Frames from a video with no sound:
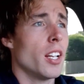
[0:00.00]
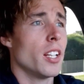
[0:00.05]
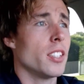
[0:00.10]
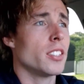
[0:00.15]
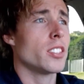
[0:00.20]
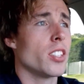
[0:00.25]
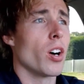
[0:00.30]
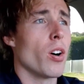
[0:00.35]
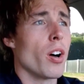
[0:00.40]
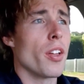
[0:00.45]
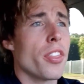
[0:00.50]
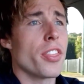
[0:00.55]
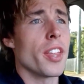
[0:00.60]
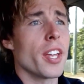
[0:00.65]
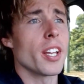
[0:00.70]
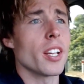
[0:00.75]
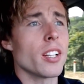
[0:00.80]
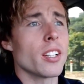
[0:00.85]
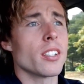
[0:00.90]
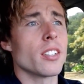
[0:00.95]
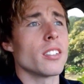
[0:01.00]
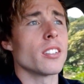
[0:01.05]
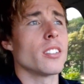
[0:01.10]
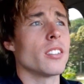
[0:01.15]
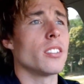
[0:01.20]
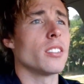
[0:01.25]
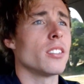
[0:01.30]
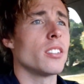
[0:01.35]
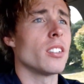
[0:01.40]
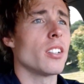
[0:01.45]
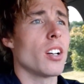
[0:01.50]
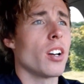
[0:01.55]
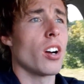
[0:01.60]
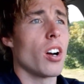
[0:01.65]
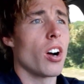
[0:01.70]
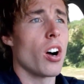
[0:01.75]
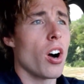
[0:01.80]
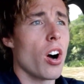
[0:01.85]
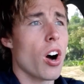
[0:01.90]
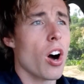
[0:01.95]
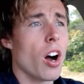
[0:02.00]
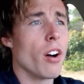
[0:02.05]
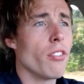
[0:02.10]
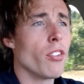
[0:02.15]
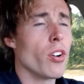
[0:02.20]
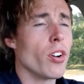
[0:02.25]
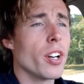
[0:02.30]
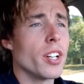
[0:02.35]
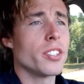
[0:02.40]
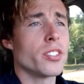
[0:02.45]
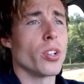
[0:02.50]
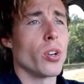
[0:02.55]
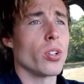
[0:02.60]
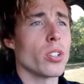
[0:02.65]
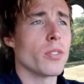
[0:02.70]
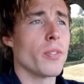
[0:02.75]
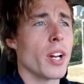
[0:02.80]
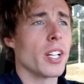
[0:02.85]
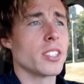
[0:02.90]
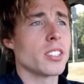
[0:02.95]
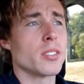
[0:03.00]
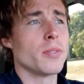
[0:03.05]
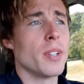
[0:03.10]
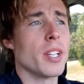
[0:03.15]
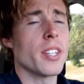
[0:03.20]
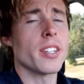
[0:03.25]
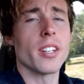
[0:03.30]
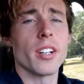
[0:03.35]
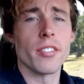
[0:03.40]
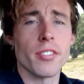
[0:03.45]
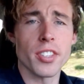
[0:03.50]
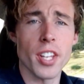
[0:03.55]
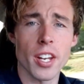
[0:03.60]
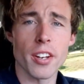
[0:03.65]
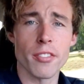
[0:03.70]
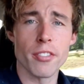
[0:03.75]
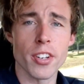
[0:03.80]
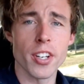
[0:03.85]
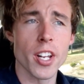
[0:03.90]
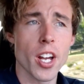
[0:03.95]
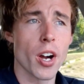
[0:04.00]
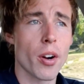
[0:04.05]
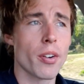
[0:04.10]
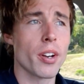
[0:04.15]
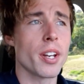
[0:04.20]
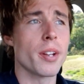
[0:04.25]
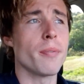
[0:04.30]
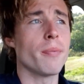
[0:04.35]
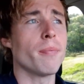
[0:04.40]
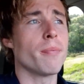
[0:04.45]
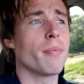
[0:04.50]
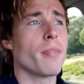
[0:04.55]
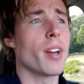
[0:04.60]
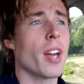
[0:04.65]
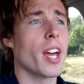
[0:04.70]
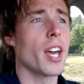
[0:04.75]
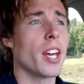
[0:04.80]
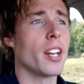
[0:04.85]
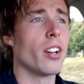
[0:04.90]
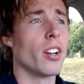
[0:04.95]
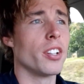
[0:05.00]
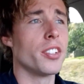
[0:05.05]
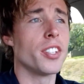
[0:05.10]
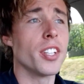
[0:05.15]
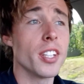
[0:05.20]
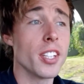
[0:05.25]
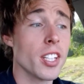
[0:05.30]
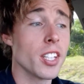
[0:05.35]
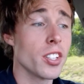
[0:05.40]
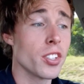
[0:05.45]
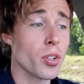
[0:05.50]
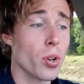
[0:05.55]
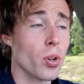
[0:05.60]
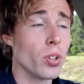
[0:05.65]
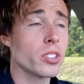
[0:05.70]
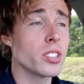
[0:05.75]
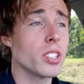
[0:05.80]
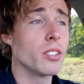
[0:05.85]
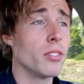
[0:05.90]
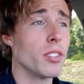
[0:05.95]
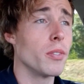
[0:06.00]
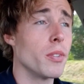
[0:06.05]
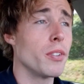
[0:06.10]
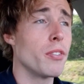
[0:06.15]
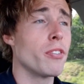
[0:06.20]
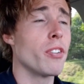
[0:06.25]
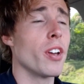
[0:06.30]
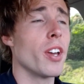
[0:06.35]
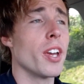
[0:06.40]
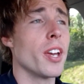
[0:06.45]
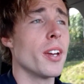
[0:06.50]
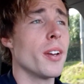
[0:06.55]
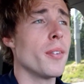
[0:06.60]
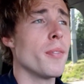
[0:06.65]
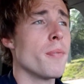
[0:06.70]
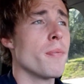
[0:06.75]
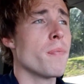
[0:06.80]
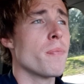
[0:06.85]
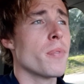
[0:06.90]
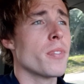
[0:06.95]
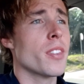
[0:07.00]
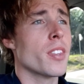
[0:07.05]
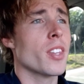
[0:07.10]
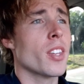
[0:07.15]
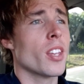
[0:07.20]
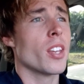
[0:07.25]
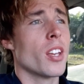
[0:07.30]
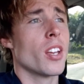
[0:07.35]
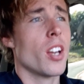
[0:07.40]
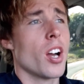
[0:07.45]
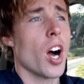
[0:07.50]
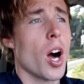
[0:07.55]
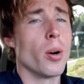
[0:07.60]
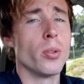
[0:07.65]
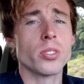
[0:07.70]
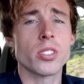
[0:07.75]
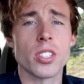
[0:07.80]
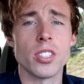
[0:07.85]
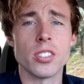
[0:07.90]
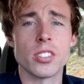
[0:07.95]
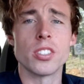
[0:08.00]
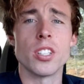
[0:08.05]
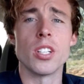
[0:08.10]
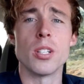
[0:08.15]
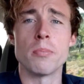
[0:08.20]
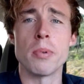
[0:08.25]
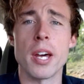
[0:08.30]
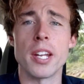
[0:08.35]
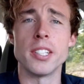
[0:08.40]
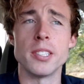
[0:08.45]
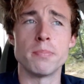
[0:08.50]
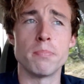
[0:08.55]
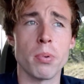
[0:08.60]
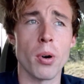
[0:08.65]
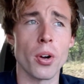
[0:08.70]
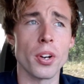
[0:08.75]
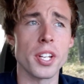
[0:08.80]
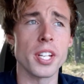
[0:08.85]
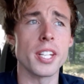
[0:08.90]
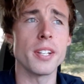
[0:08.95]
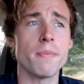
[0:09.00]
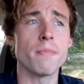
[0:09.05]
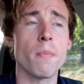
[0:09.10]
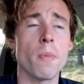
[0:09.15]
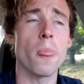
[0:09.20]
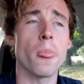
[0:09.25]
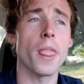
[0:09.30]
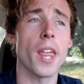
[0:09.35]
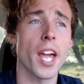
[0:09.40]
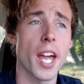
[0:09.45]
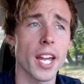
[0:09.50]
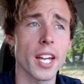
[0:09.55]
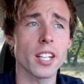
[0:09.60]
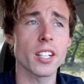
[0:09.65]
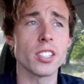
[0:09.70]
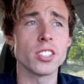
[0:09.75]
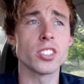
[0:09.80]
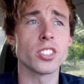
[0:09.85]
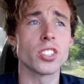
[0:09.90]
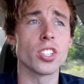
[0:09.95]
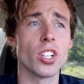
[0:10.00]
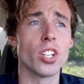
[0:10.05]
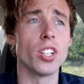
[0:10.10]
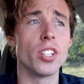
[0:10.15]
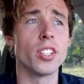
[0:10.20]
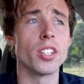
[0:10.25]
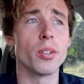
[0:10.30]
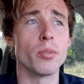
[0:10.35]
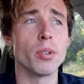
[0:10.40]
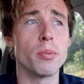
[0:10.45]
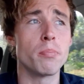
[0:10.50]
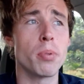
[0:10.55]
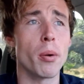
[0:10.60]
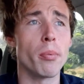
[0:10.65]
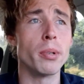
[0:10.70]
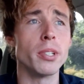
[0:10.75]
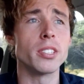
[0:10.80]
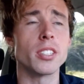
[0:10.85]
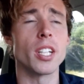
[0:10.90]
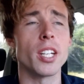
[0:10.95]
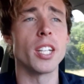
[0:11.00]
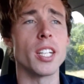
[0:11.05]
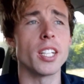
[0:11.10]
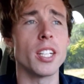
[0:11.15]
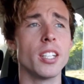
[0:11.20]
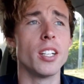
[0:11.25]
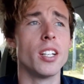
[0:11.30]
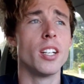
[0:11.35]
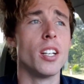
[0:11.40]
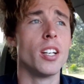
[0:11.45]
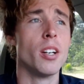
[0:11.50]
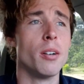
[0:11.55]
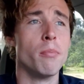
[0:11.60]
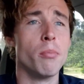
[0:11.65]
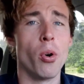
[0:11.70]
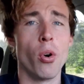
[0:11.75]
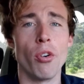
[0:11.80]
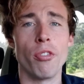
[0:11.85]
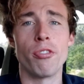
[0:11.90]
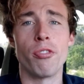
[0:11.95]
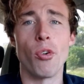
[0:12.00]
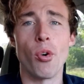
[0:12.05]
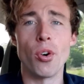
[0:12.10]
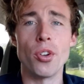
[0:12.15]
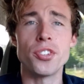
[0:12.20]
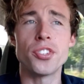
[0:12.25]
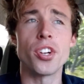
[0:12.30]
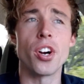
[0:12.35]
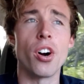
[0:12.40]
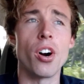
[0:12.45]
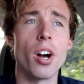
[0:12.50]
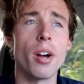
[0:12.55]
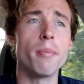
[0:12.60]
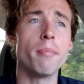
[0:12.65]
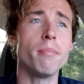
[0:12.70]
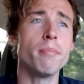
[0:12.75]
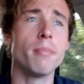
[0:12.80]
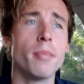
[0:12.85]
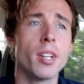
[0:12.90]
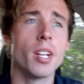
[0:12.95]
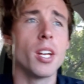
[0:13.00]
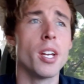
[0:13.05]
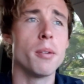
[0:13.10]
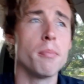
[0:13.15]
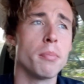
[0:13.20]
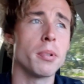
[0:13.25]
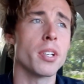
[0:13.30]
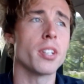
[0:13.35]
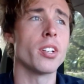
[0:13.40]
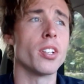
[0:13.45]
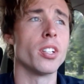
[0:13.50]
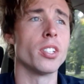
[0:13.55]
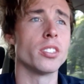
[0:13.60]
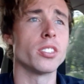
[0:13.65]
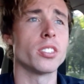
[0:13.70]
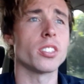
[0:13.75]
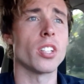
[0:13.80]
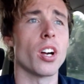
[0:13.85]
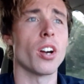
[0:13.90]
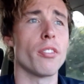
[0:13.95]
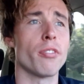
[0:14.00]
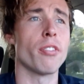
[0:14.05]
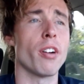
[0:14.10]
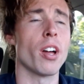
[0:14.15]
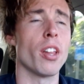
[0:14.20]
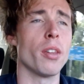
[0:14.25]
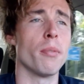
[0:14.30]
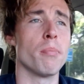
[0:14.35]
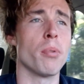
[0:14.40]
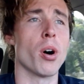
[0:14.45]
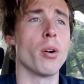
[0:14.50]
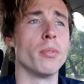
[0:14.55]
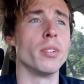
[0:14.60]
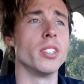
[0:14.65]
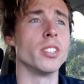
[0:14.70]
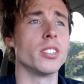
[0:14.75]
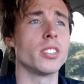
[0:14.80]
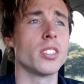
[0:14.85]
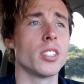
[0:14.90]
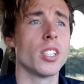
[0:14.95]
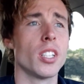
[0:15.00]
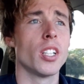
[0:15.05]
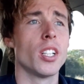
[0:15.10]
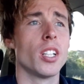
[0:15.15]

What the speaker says: So I think I've already talked about Smith and I've done a video on him, and I didn't endorse him, to be fair. I was concerned about his body and concerned that we'd probably see more forward time, because I felt the Bombers,